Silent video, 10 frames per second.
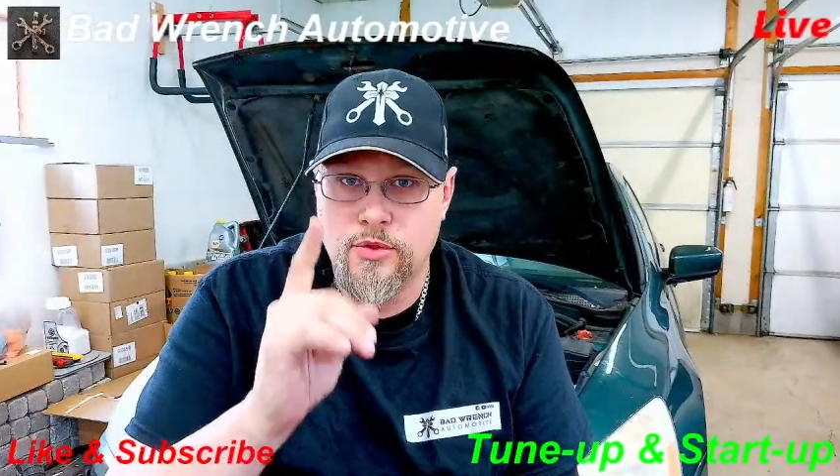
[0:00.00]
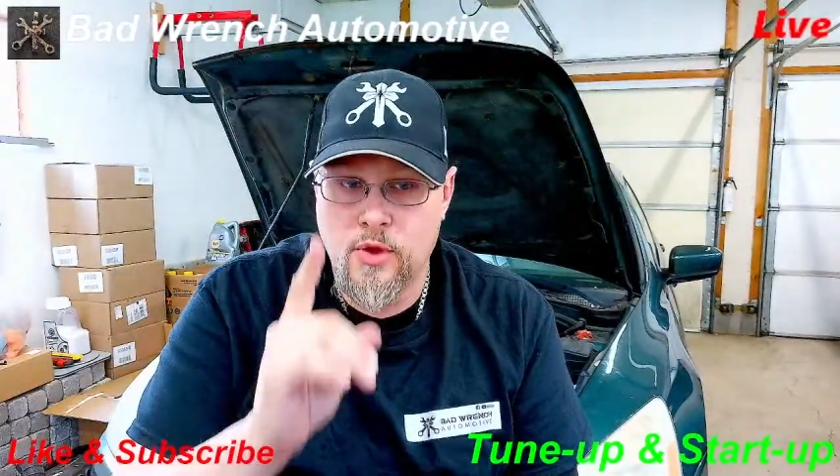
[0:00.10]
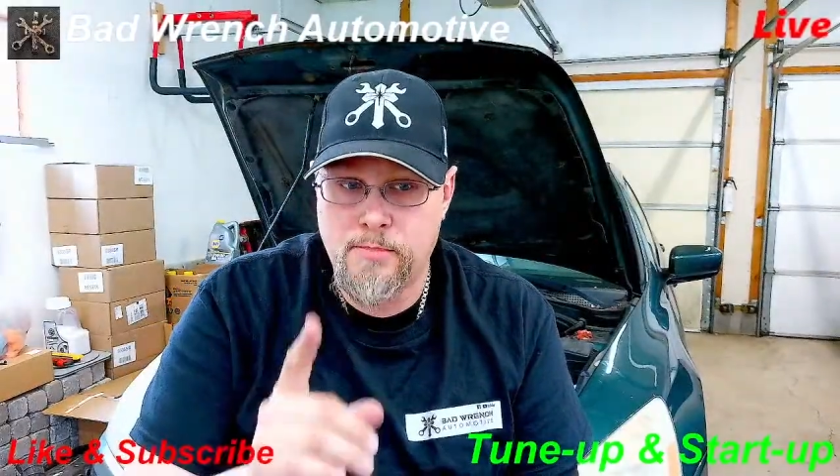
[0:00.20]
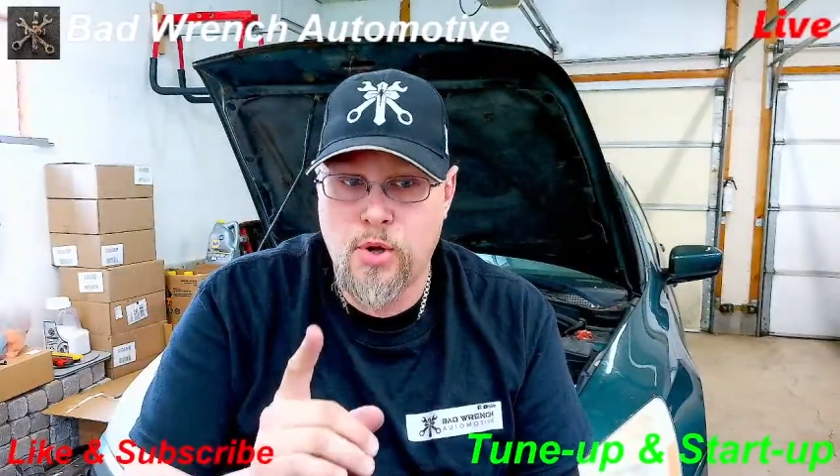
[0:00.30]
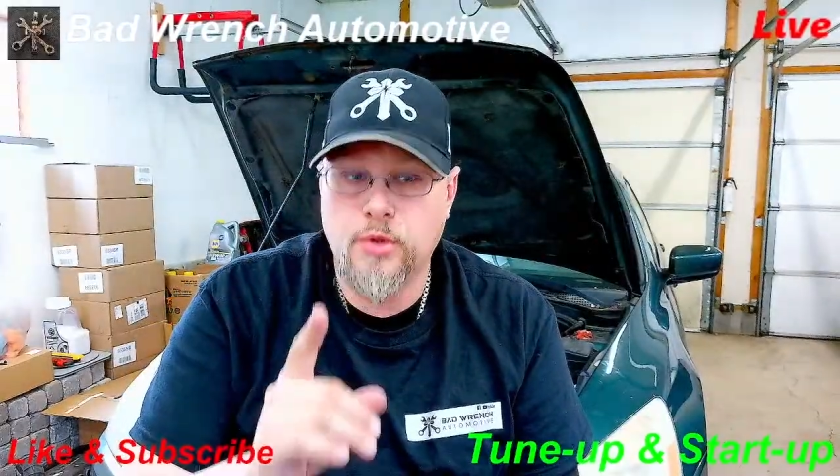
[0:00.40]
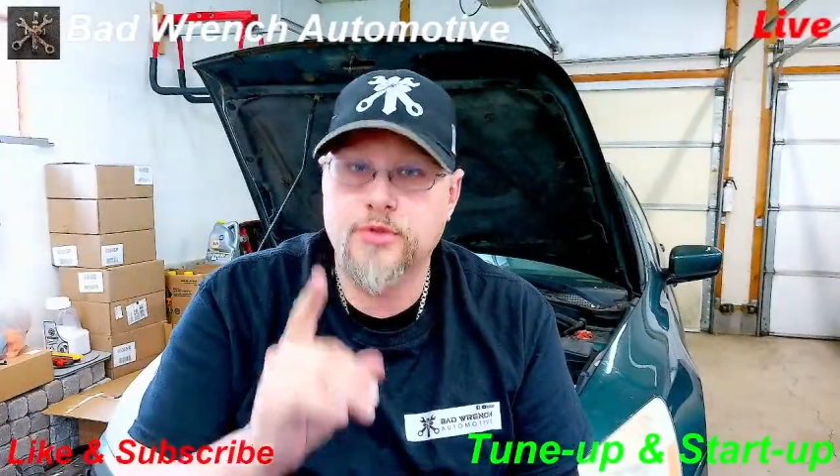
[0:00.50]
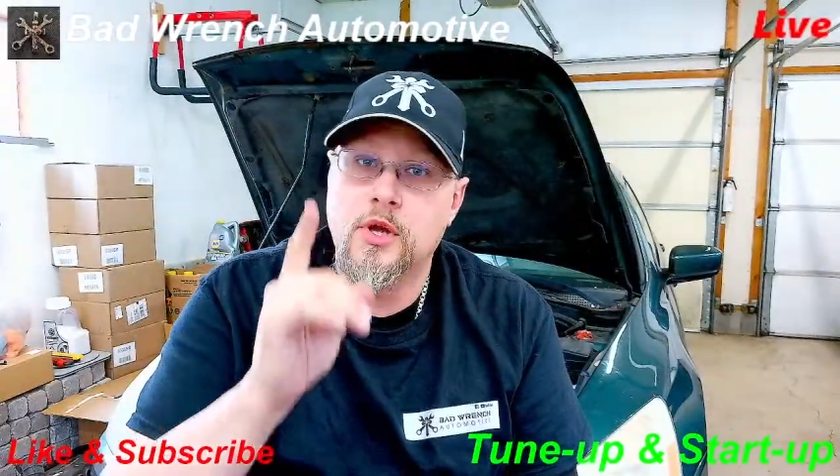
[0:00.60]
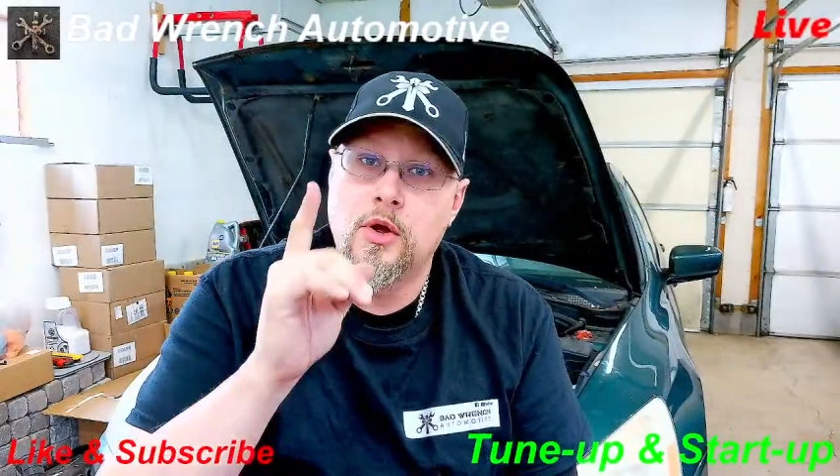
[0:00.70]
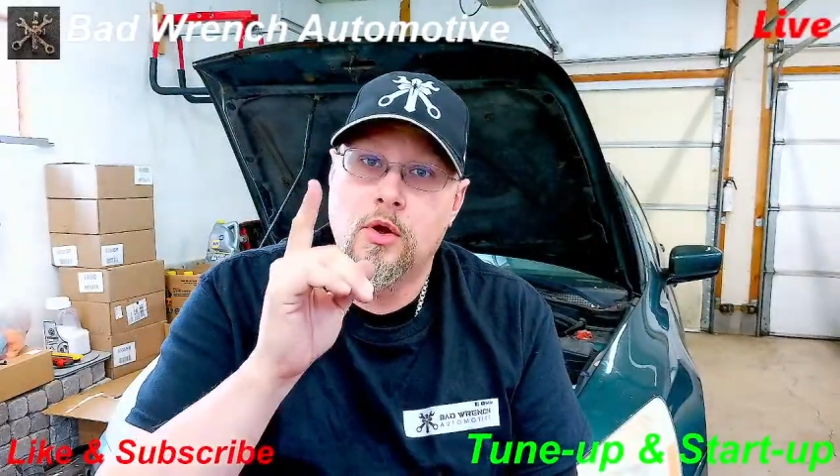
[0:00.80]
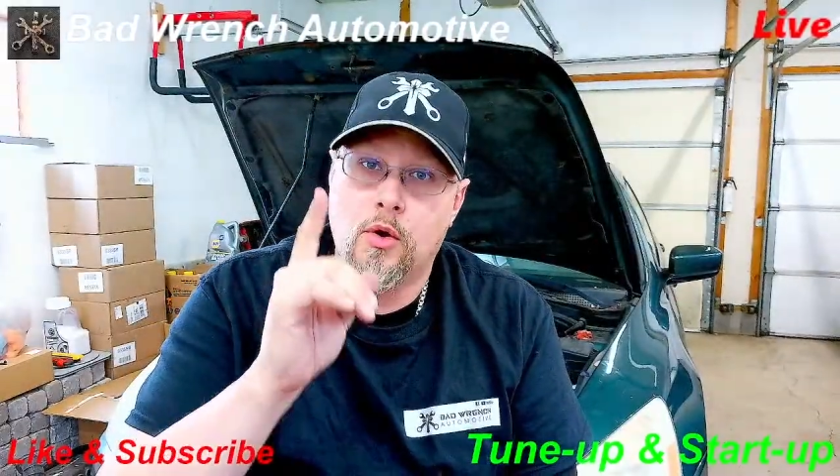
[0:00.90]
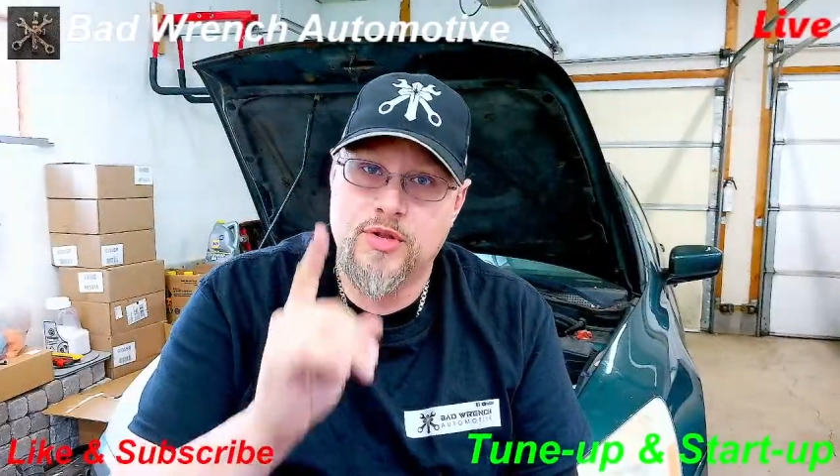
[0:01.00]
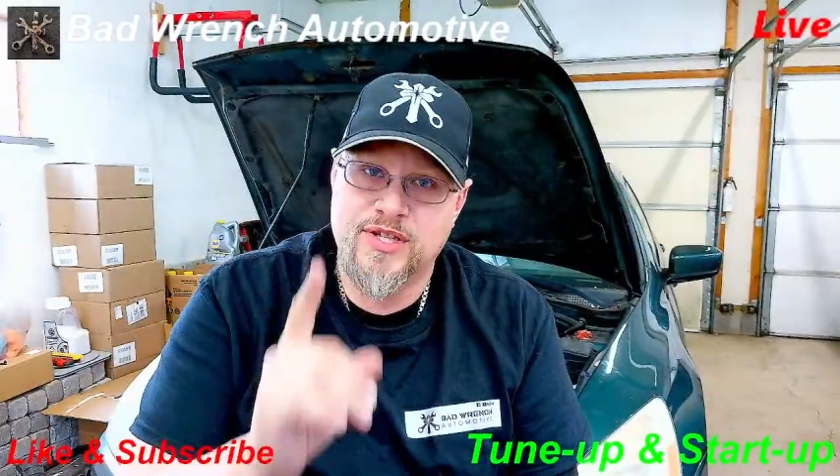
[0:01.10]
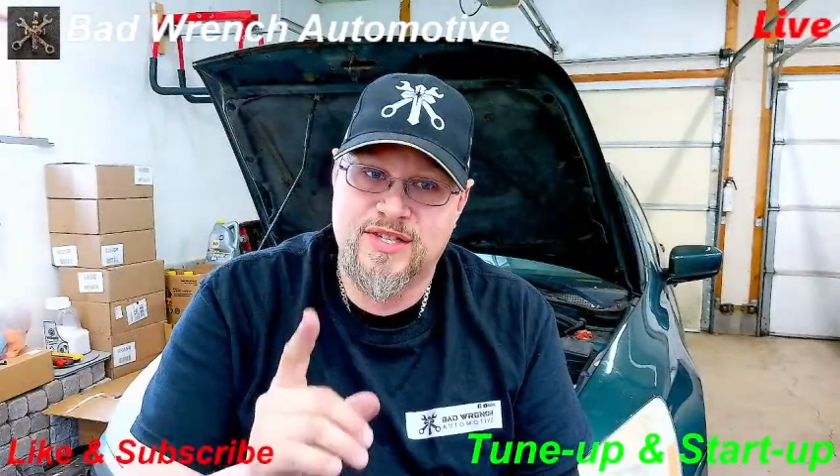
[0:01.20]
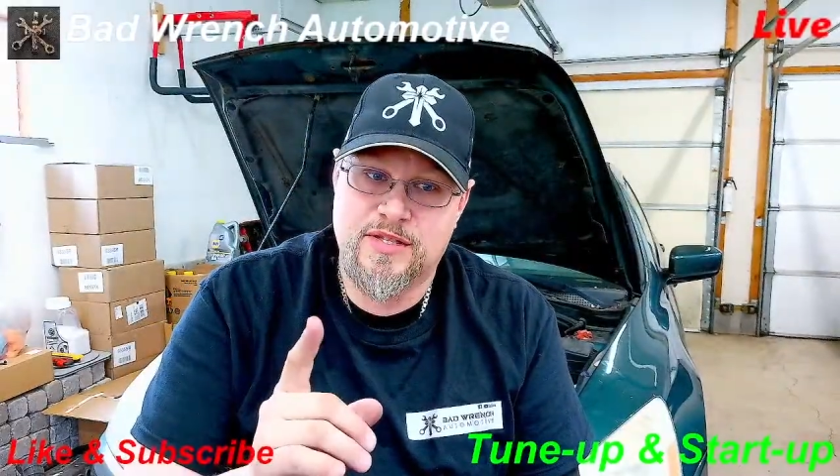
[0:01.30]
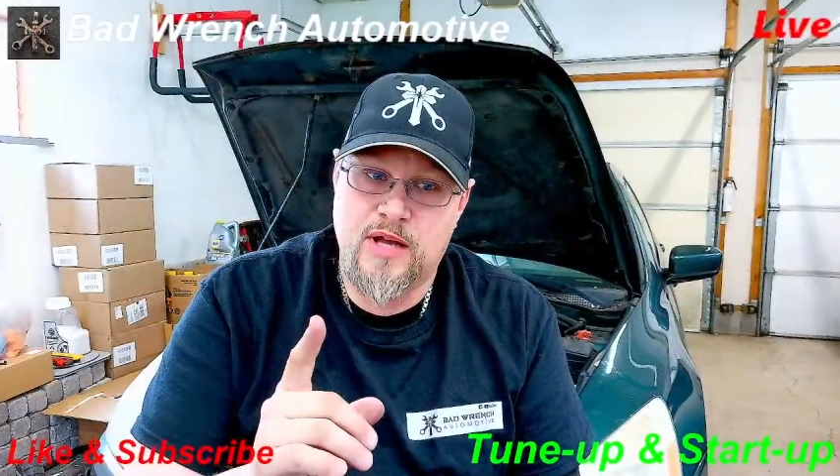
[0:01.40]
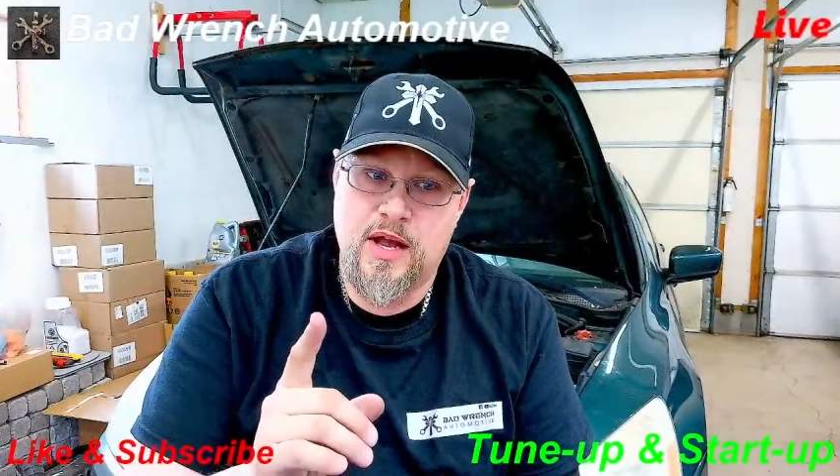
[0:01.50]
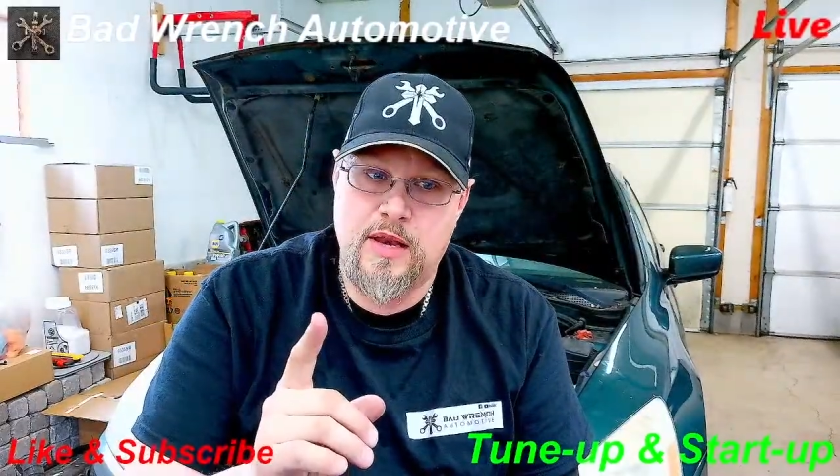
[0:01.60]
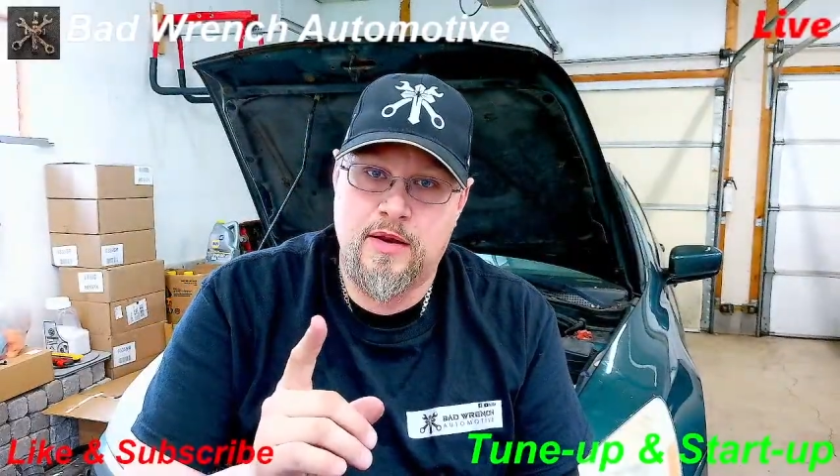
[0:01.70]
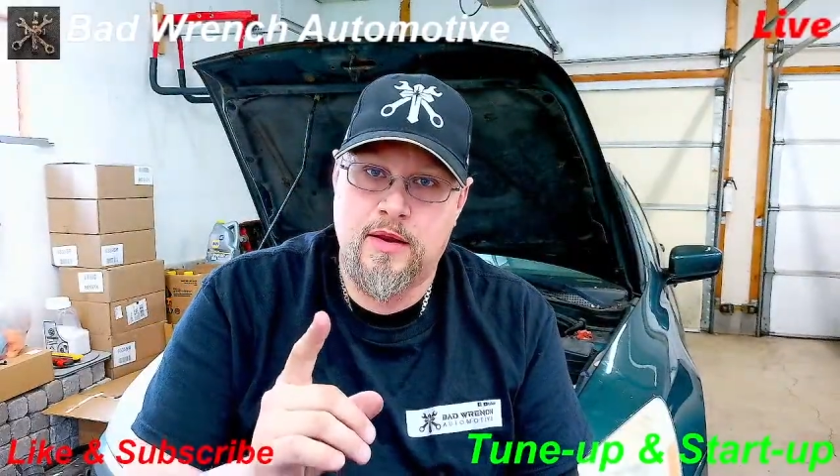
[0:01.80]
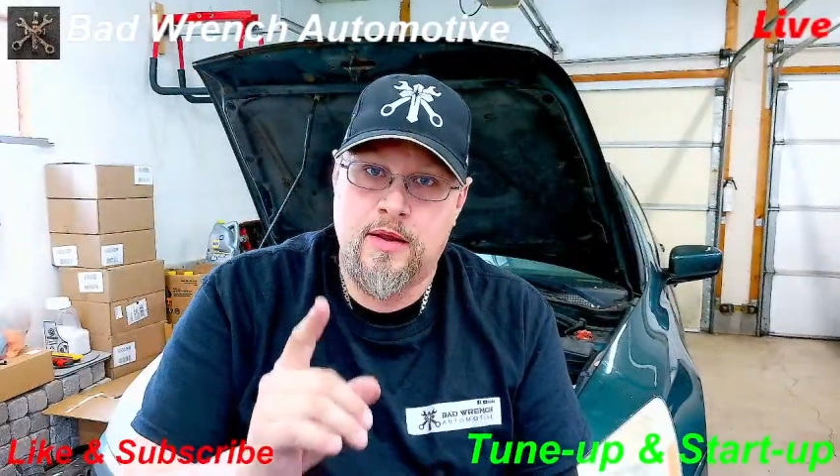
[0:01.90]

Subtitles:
the bolt or the stud,